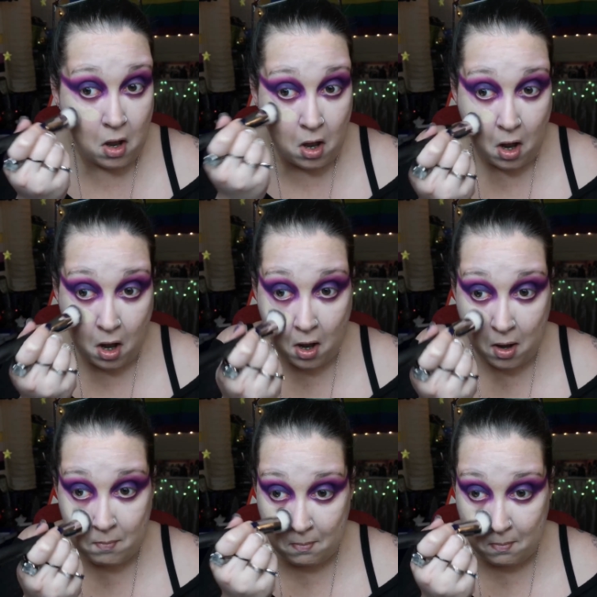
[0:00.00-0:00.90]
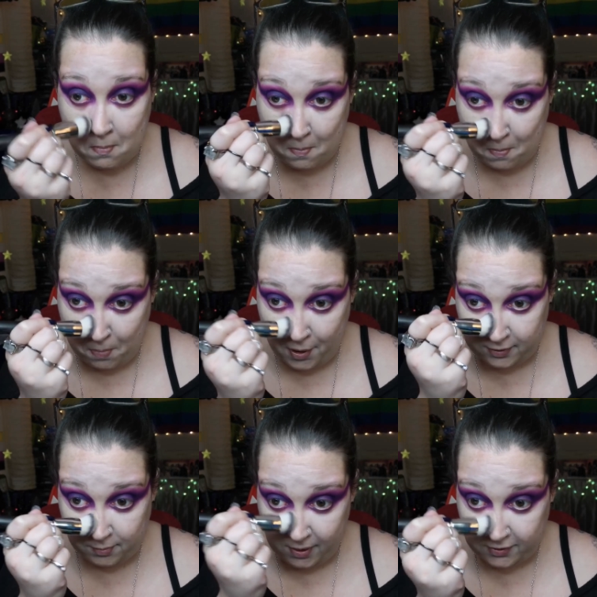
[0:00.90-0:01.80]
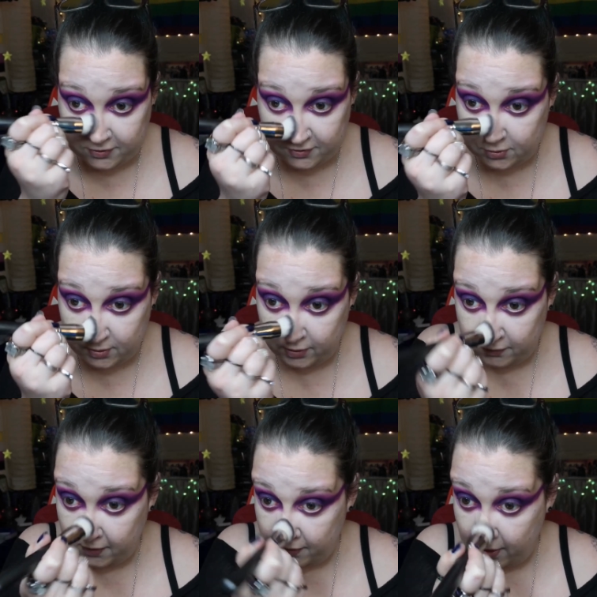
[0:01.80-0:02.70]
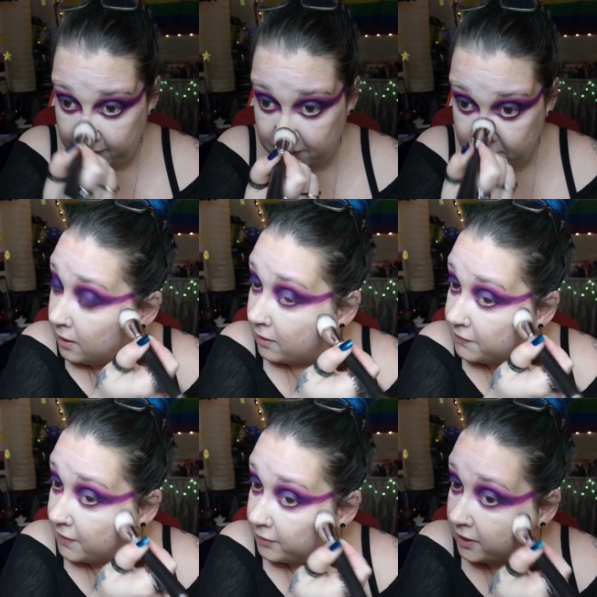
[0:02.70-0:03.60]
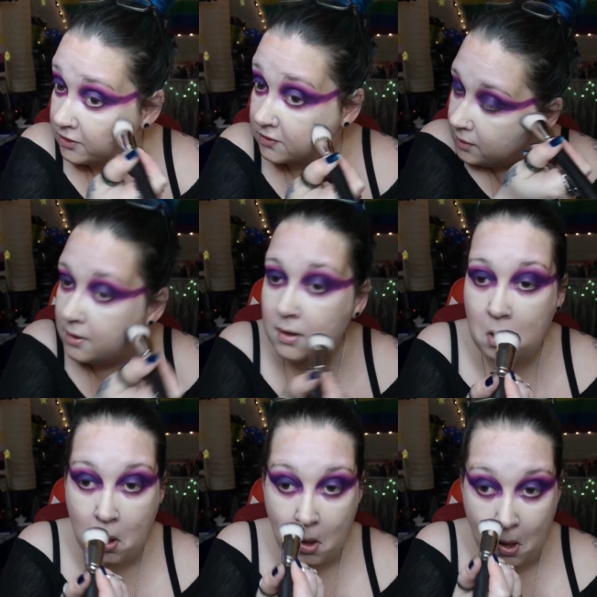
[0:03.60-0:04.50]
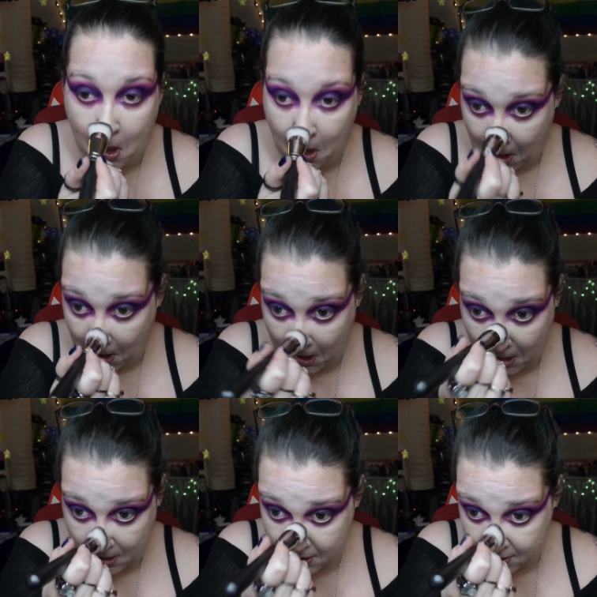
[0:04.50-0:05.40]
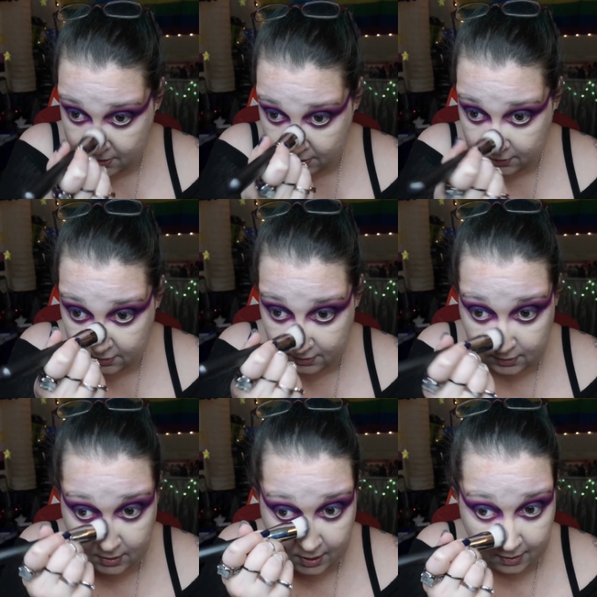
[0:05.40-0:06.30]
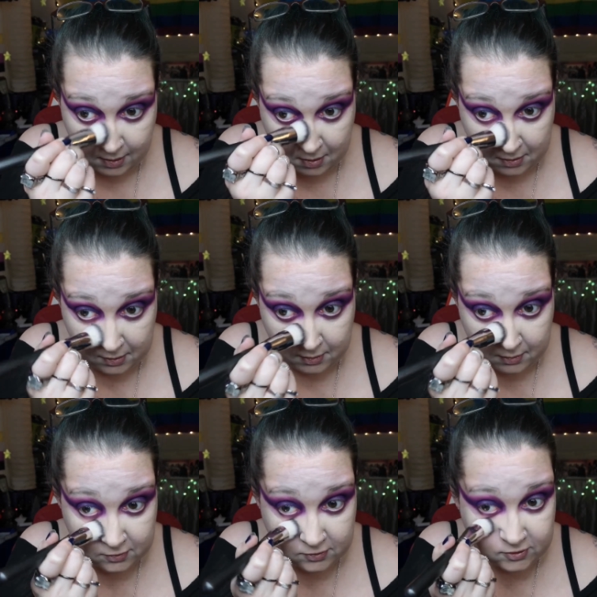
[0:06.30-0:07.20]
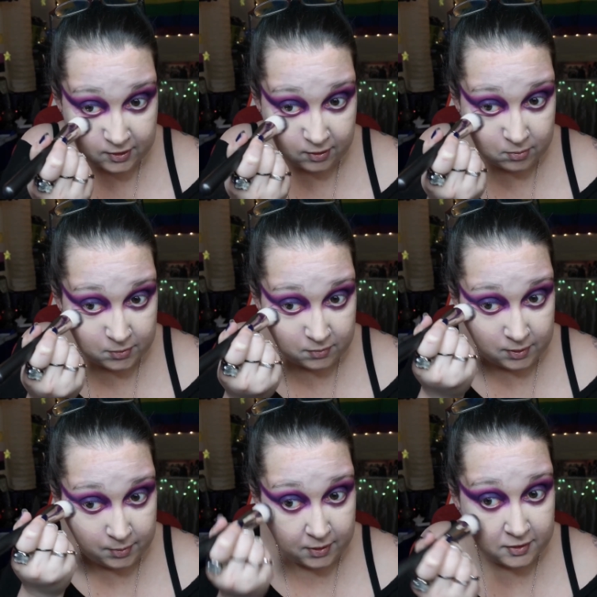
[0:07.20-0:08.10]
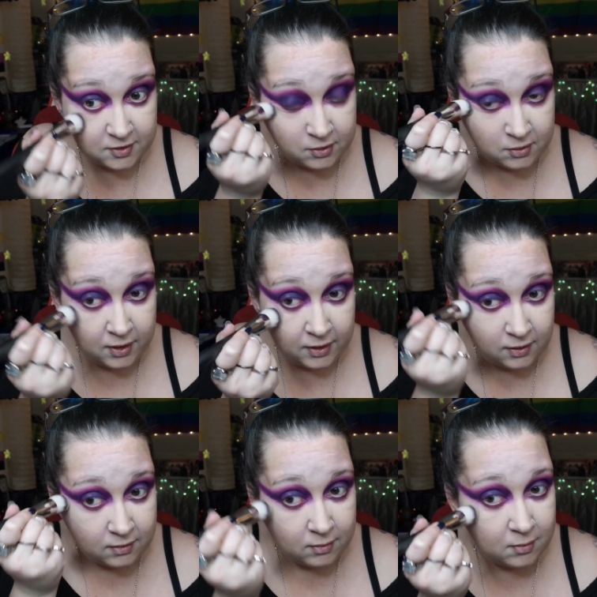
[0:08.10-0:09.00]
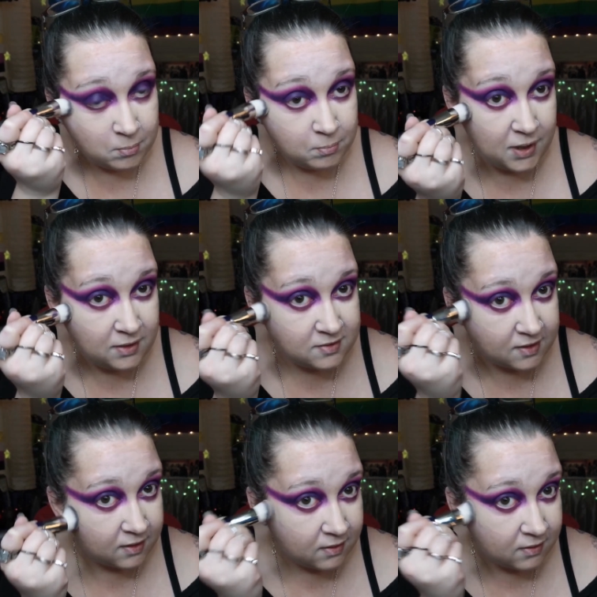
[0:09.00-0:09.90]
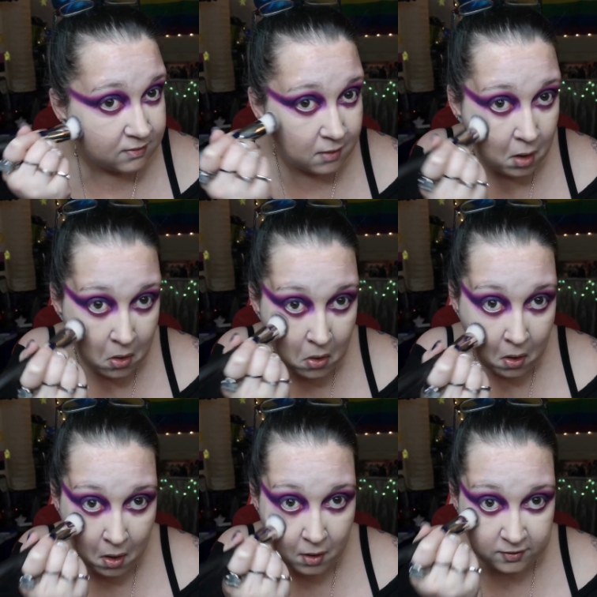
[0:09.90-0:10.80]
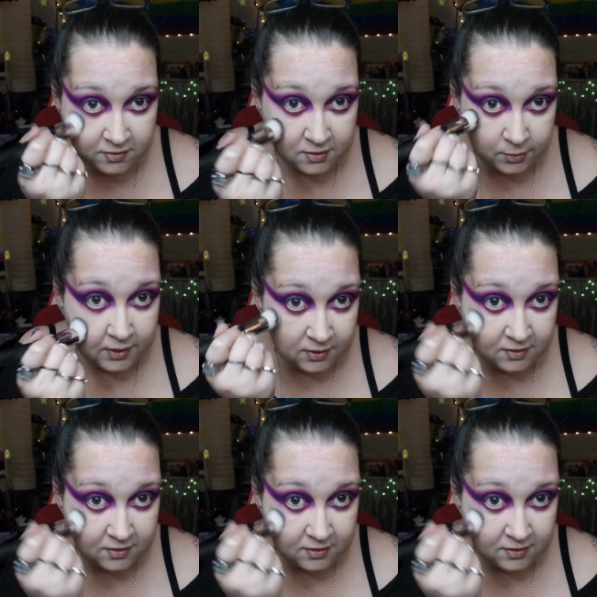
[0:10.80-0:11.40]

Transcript: by comparison to a lot of other high street foundations. And yeah, I just get on with it really well. It's a good, like, basic. It doesn't do any, there's no